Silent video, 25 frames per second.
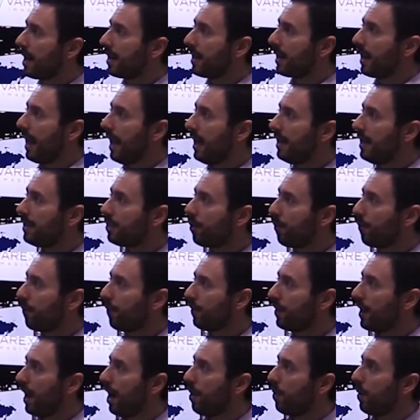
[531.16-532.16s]
Another case
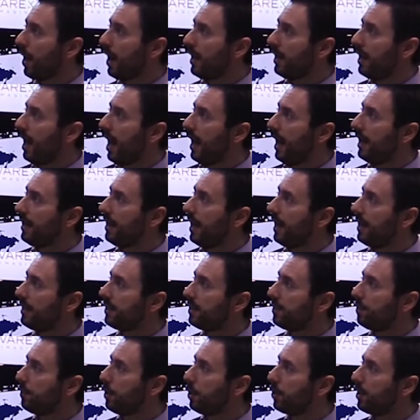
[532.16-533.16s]
of now an
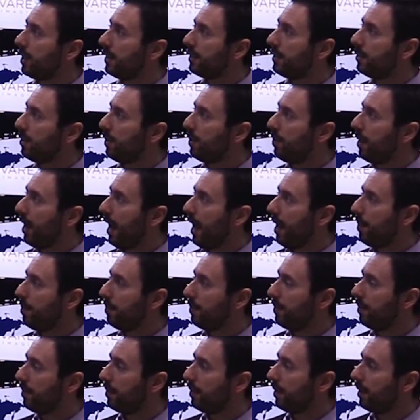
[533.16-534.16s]
IDH mutant
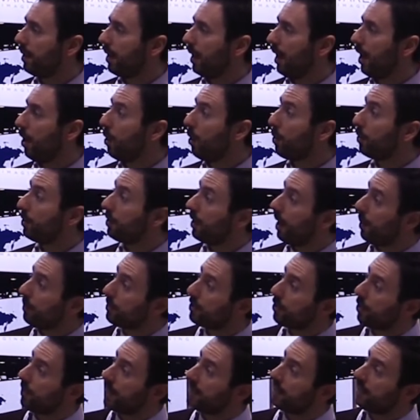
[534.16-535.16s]
GBM. Oh,
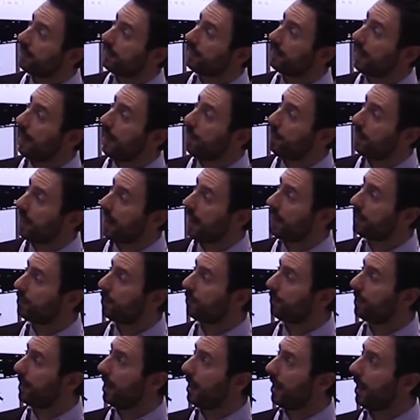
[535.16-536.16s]
I'm sorry, it's the same
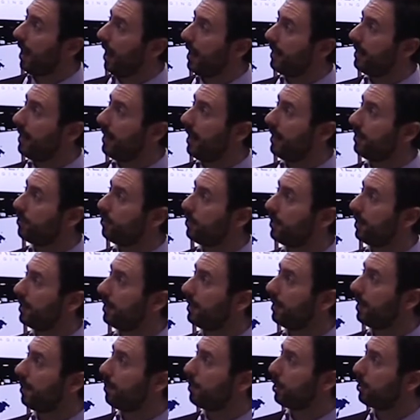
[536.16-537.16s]
case of the
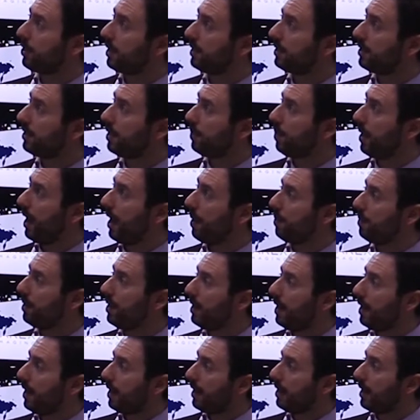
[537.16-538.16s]
IDH mutant
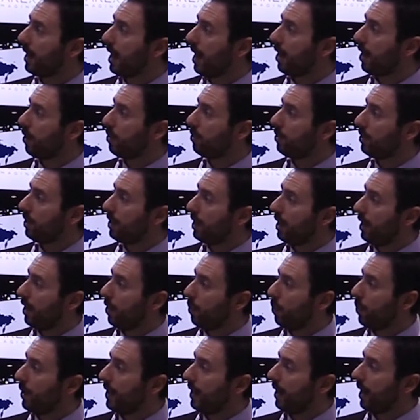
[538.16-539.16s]
GBM. Now,
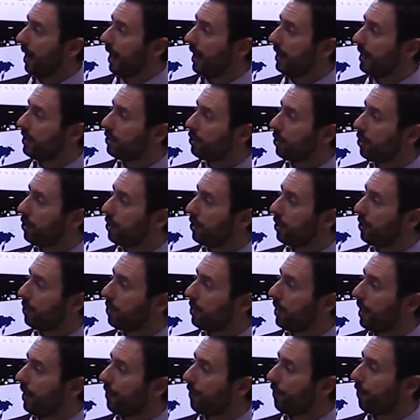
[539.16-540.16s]
I show
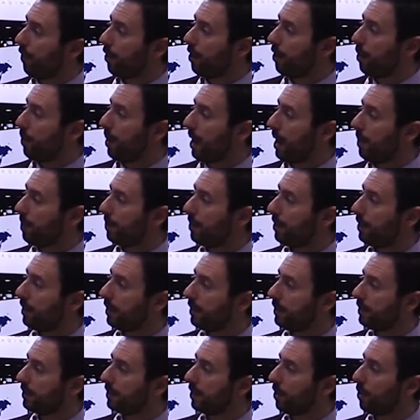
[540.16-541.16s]
you the follow-up.
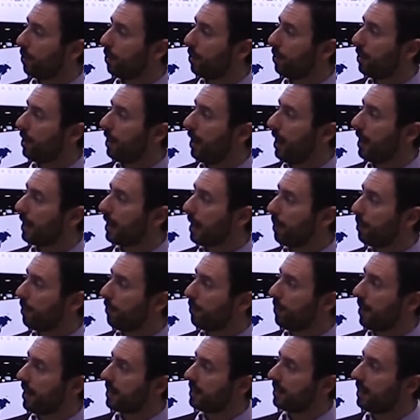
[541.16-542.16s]
So a
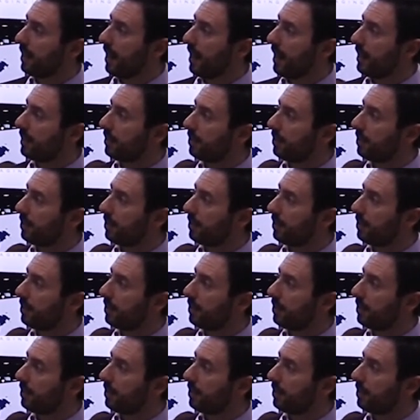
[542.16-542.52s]
couple of months